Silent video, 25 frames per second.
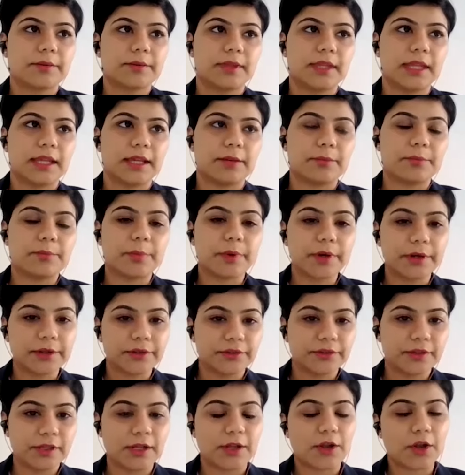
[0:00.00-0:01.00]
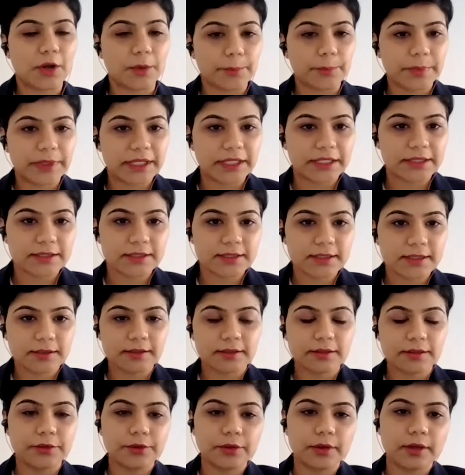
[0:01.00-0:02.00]
their personal
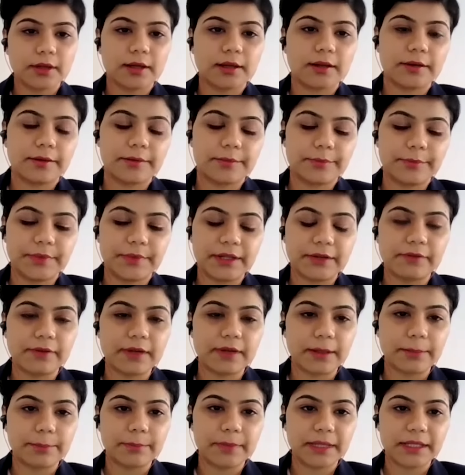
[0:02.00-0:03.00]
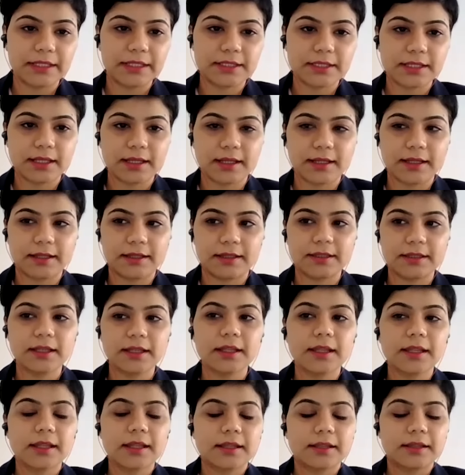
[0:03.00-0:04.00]
competences uh, development and
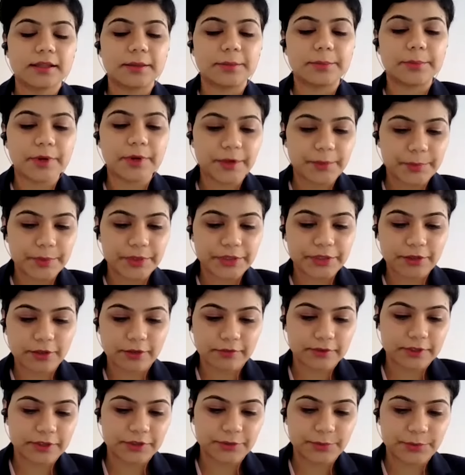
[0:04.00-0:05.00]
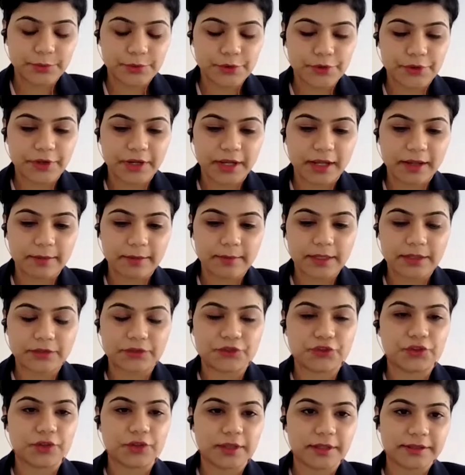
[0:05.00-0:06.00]
the purpose of this program is
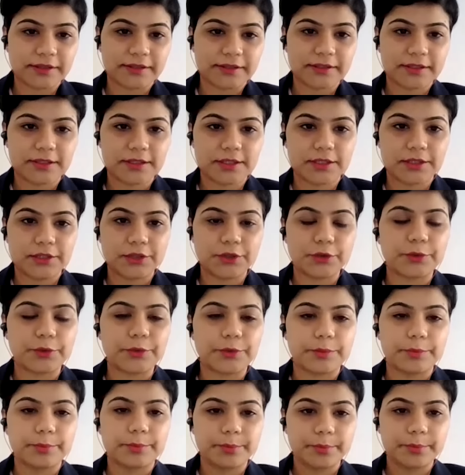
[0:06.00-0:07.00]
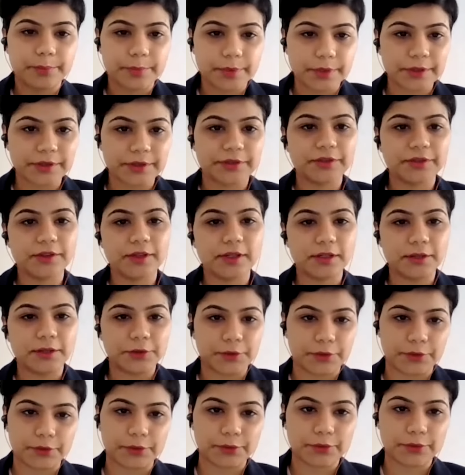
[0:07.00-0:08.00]
just your personal
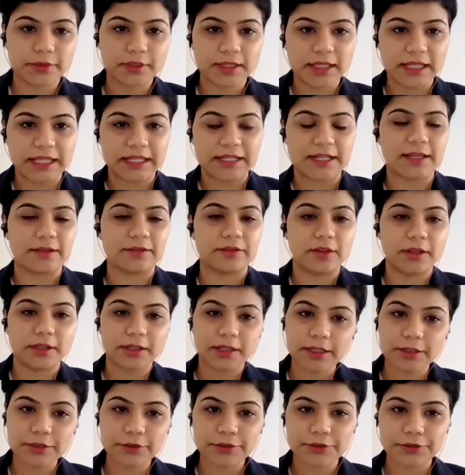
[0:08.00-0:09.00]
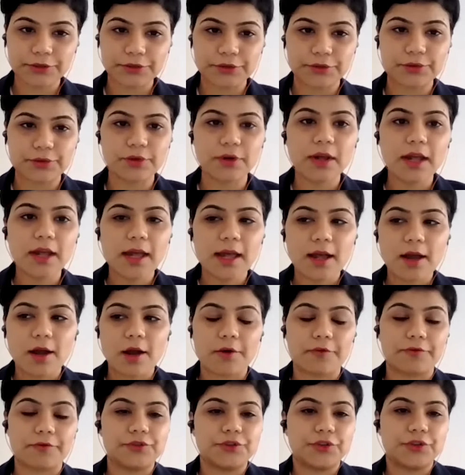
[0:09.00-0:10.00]
growth it has nothing to do
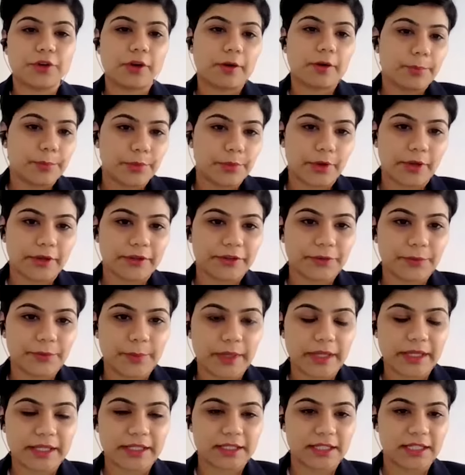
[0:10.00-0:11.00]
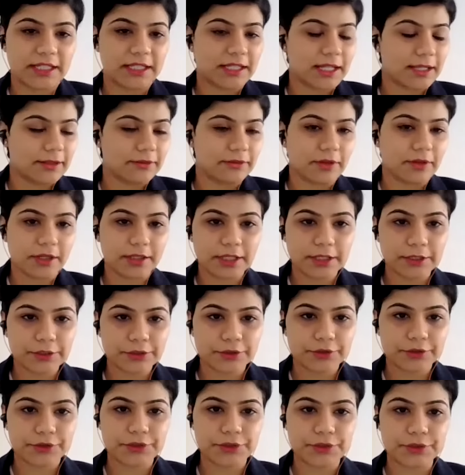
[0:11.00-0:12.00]
of job prospect it has nothing
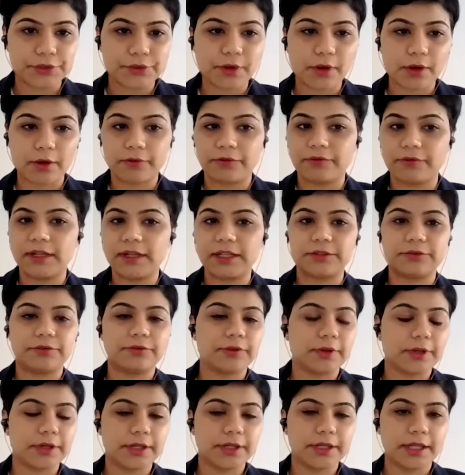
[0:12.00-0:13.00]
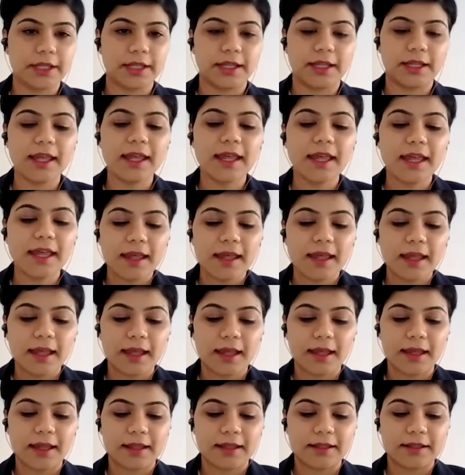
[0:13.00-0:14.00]
to do of networking
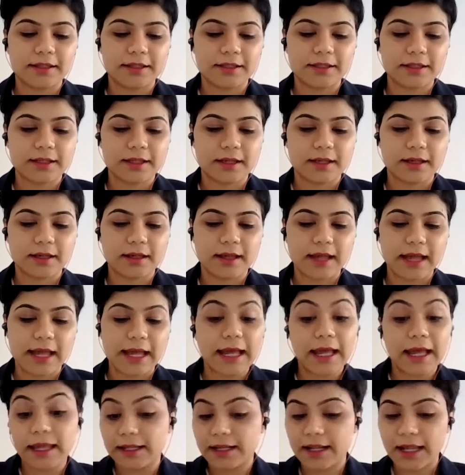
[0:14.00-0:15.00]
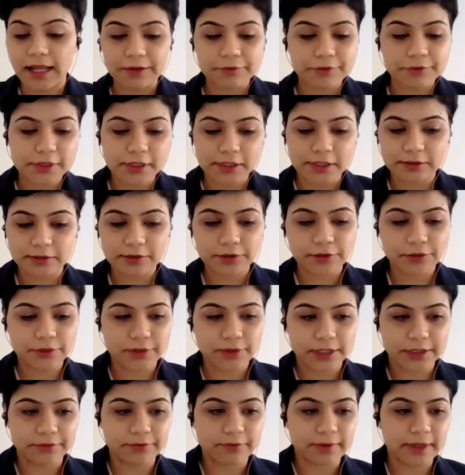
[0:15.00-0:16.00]
and uh, and i would also
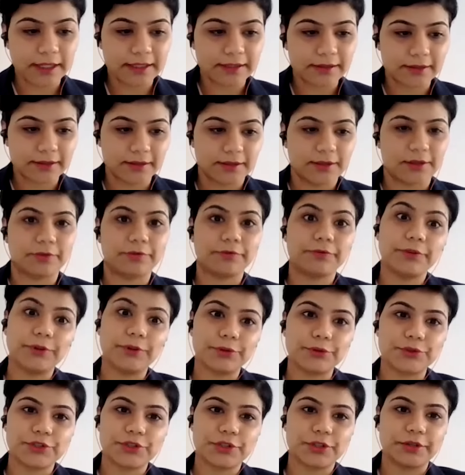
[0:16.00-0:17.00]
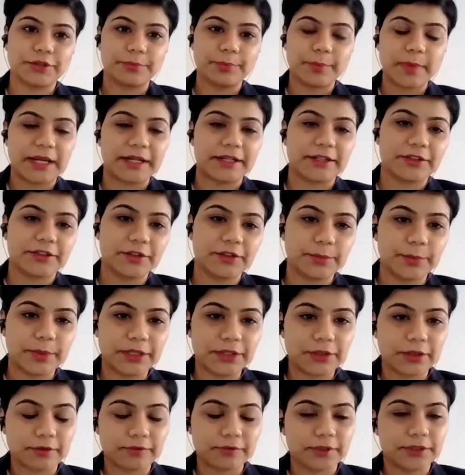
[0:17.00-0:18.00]
advise a future
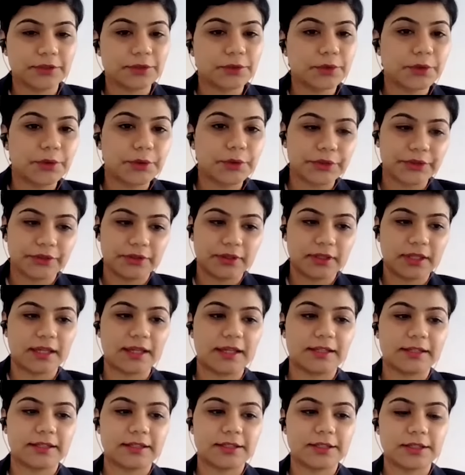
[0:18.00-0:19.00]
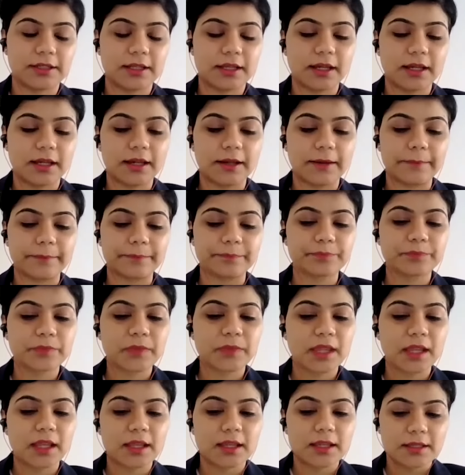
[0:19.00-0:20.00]
participant of this course that um,
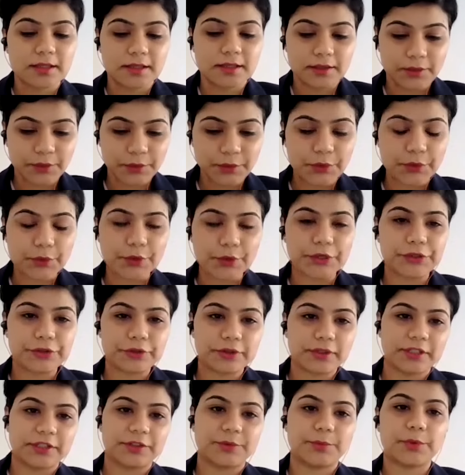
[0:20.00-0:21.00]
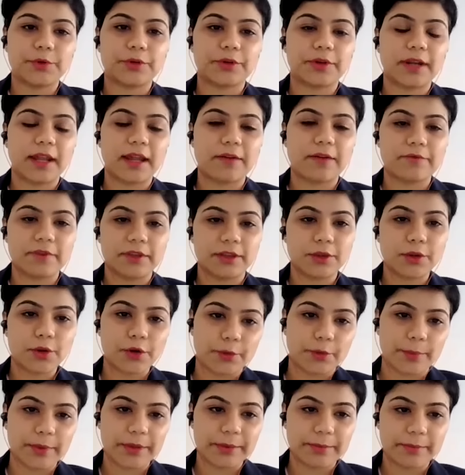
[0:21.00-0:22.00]
go into this program with
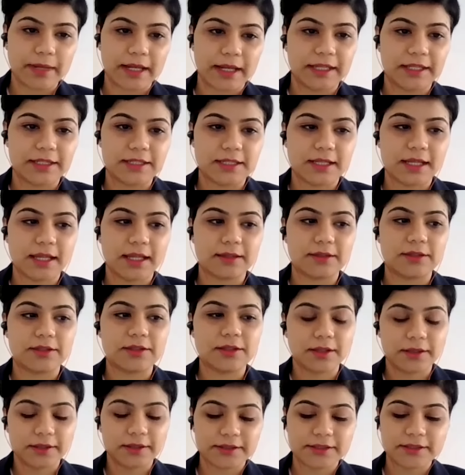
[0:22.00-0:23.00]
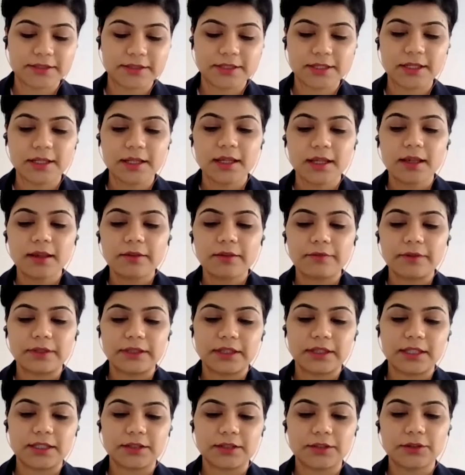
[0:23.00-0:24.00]
open mind and just
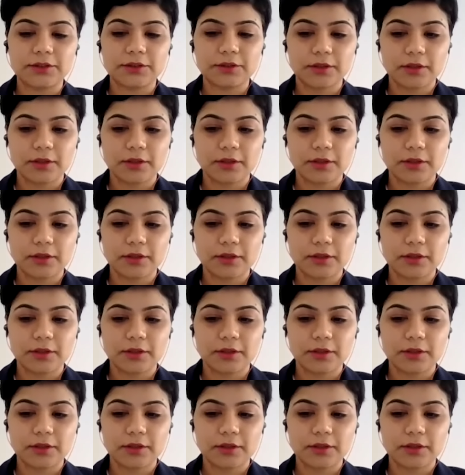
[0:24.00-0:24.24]
with this